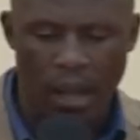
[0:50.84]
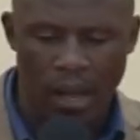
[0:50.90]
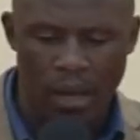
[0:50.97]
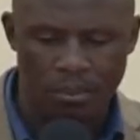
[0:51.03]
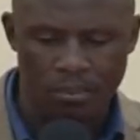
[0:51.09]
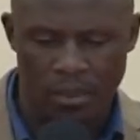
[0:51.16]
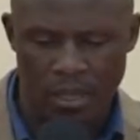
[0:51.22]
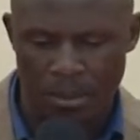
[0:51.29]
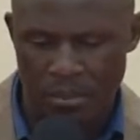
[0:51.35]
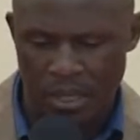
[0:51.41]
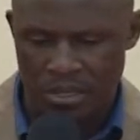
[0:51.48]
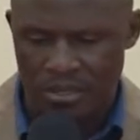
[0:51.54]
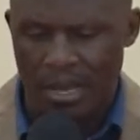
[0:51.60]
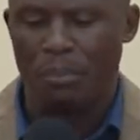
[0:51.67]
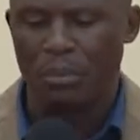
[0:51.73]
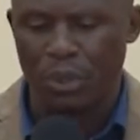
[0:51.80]
um, I mean,
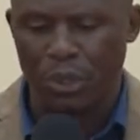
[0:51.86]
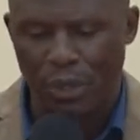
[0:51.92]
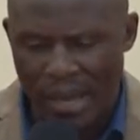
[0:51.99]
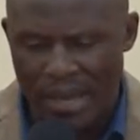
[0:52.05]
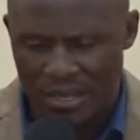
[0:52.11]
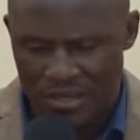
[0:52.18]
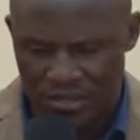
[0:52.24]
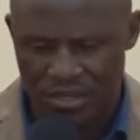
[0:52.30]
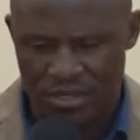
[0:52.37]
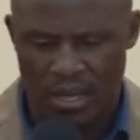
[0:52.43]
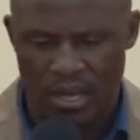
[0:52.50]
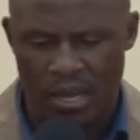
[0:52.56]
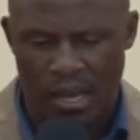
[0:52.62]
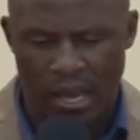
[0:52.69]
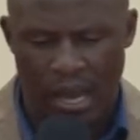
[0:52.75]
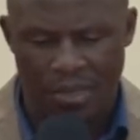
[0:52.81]
some grace
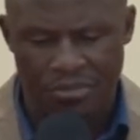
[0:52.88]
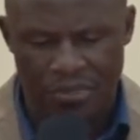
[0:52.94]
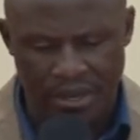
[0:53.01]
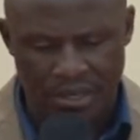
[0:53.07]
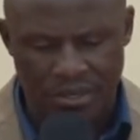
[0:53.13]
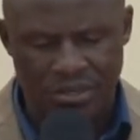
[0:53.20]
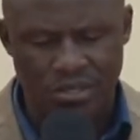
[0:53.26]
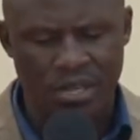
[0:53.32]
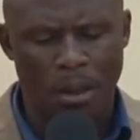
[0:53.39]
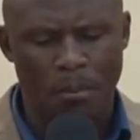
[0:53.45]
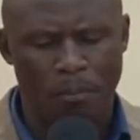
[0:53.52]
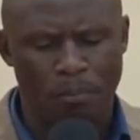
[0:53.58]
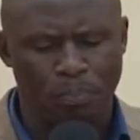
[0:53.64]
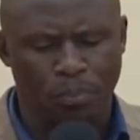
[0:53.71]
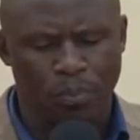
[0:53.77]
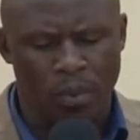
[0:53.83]
and there is
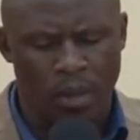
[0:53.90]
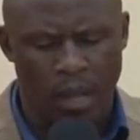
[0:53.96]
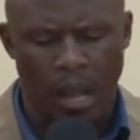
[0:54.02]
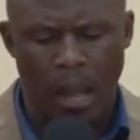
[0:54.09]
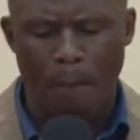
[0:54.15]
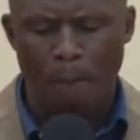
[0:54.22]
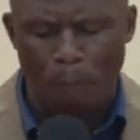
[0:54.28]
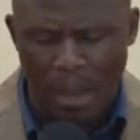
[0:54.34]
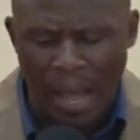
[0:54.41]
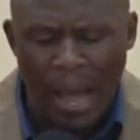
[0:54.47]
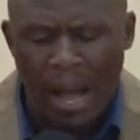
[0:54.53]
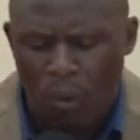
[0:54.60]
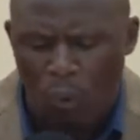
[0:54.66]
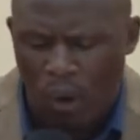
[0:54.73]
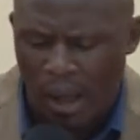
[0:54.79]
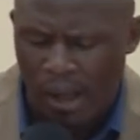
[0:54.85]
some uh,
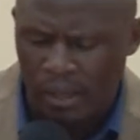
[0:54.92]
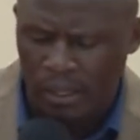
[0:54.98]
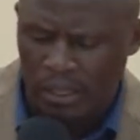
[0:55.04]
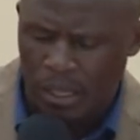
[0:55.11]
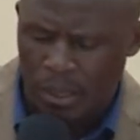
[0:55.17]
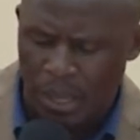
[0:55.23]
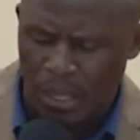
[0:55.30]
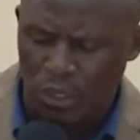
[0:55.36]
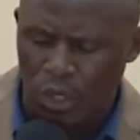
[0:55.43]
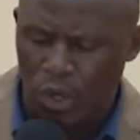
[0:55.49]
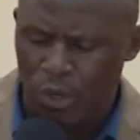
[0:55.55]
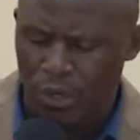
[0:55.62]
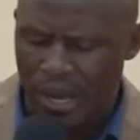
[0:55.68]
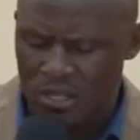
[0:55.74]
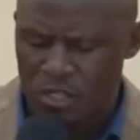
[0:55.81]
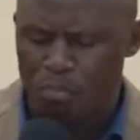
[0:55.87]
power that
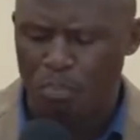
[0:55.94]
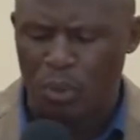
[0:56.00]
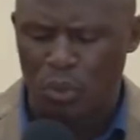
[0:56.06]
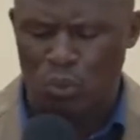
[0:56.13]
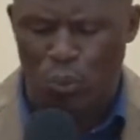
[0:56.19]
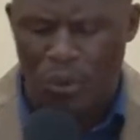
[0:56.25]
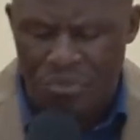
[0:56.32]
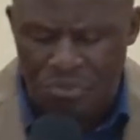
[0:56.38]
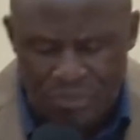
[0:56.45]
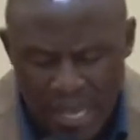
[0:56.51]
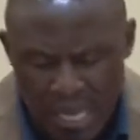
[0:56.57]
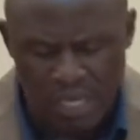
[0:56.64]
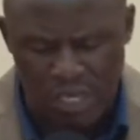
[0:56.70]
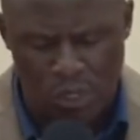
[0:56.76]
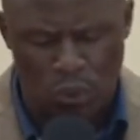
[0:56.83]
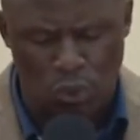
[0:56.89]
God has put
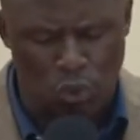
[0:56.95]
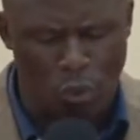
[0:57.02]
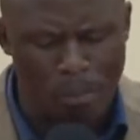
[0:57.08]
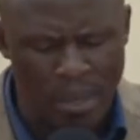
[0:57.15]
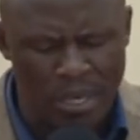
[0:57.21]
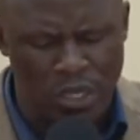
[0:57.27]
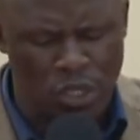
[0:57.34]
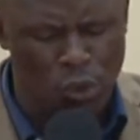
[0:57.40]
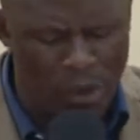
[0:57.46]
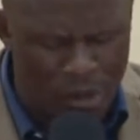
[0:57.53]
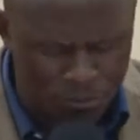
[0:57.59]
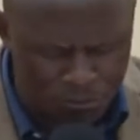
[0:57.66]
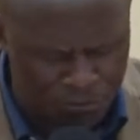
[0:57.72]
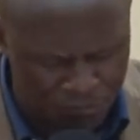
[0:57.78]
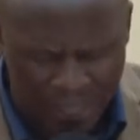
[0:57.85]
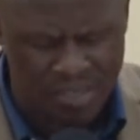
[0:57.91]
within you to make you
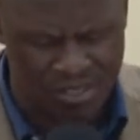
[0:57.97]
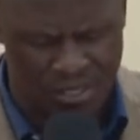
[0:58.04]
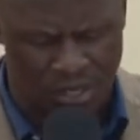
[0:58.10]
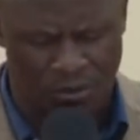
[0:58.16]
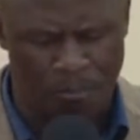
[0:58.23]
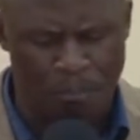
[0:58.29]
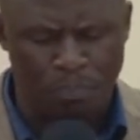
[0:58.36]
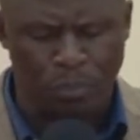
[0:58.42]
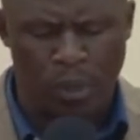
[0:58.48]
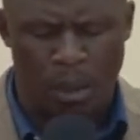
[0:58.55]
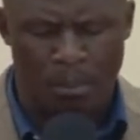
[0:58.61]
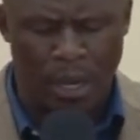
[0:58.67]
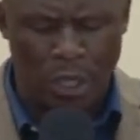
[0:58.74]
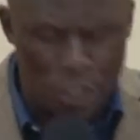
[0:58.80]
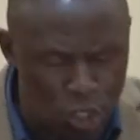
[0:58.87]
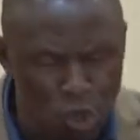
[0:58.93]
effective,
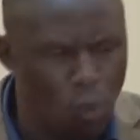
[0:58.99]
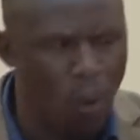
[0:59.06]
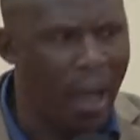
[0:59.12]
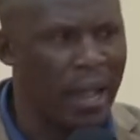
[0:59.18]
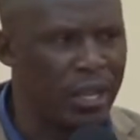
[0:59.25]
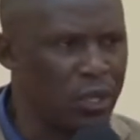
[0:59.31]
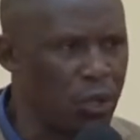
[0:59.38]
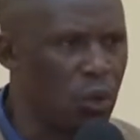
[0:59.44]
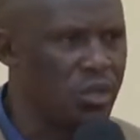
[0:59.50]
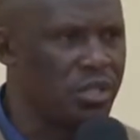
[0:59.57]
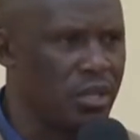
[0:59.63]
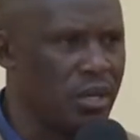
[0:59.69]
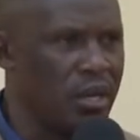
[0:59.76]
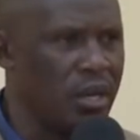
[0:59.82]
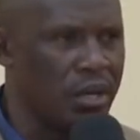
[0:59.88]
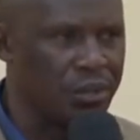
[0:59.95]
but you are
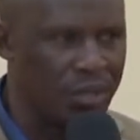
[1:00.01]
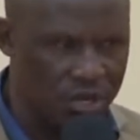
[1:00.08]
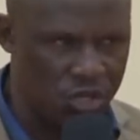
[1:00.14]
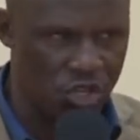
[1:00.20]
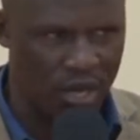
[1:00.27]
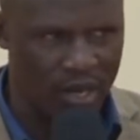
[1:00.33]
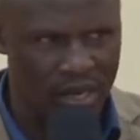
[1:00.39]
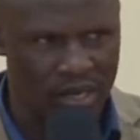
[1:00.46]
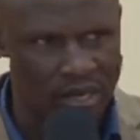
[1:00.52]
not reaching